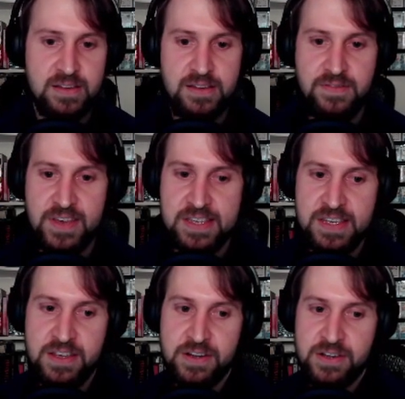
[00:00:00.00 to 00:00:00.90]
VS
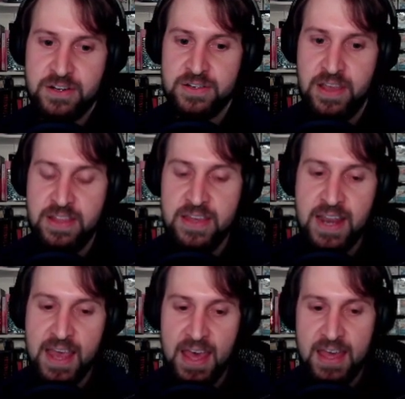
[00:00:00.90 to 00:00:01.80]
Seeker likely
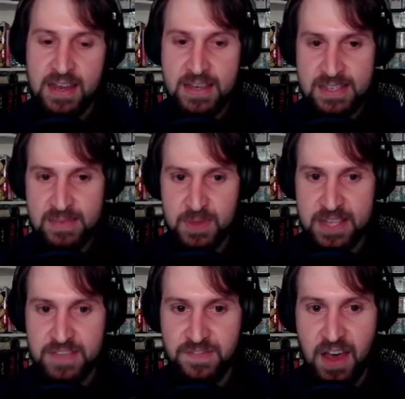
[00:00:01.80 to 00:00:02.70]
gonna end us, but
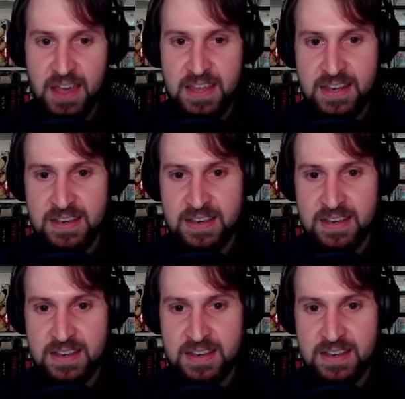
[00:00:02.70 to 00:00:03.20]
that's fine.